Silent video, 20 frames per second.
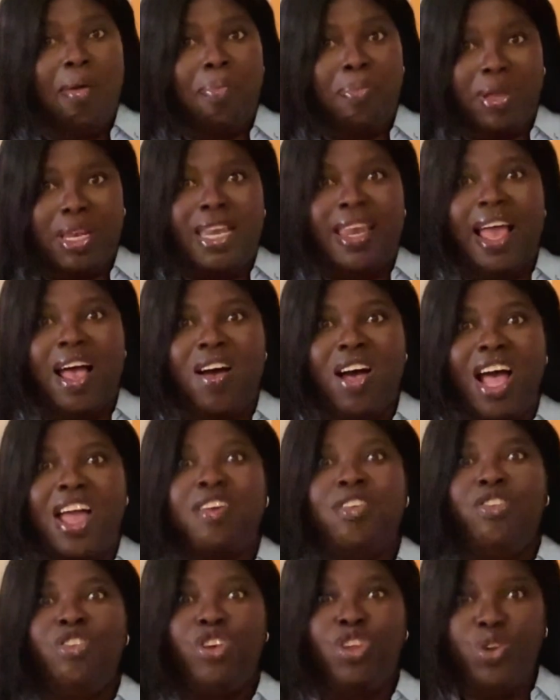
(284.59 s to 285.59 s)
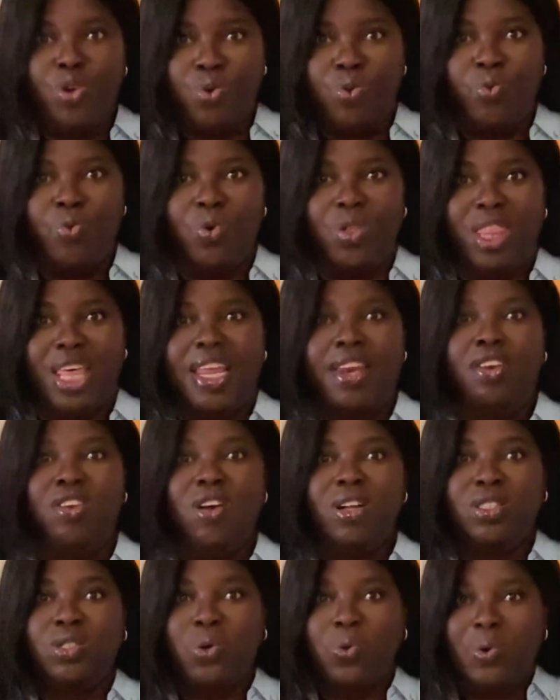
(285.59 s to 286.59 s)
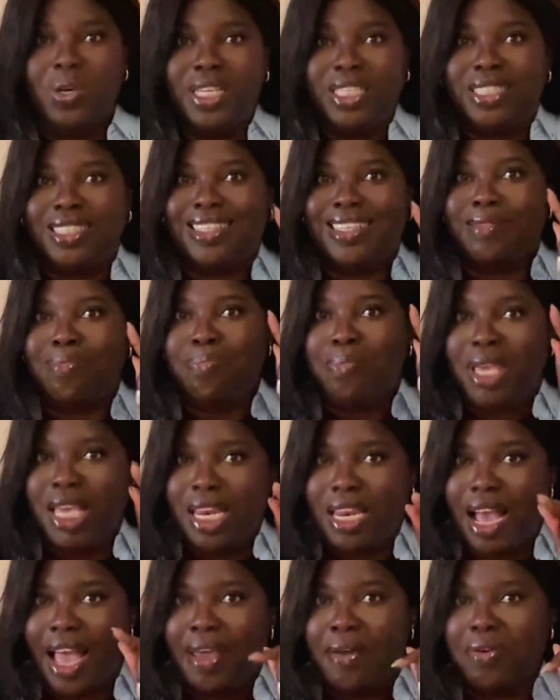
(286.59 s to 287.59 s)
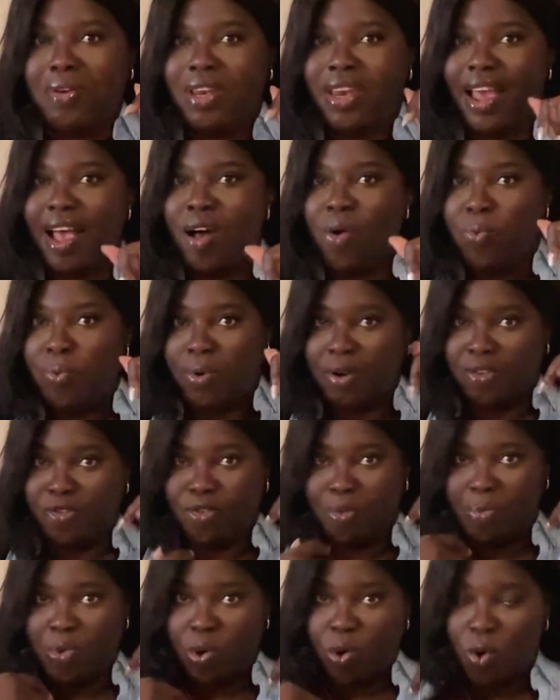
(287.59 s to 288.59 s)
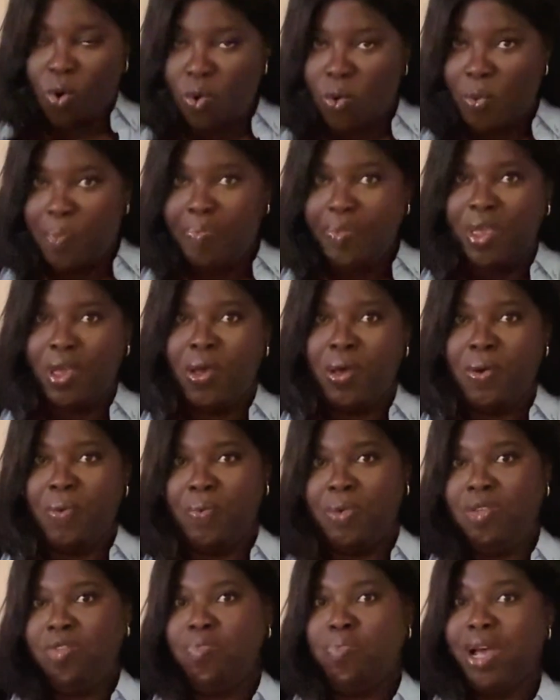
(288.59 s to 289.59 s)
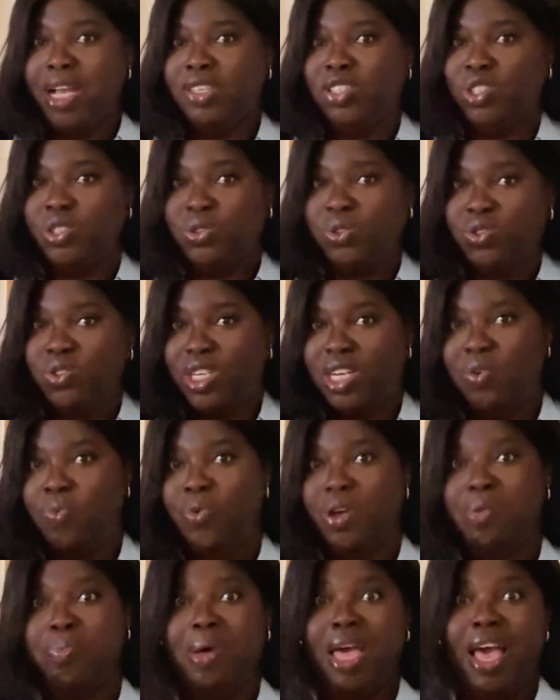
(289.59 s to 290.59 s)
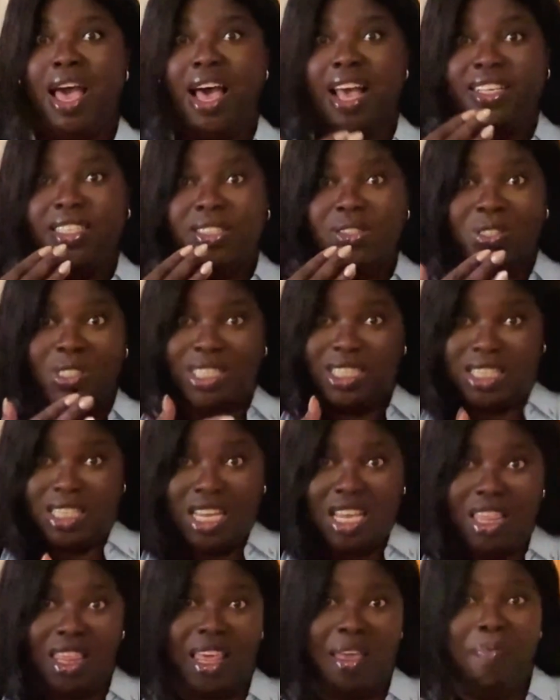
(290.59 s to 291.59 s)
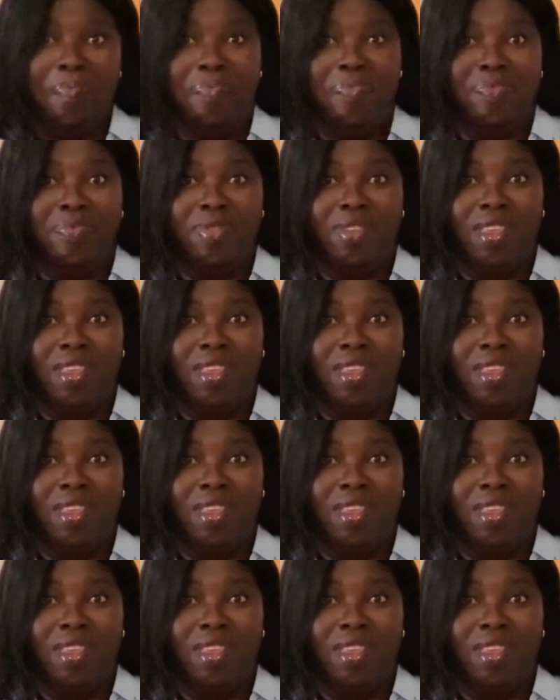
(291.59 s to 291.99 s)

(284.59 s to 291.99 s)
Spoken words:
but now I knew that not only did it mean I could now work from home with my children where my eyes could see them,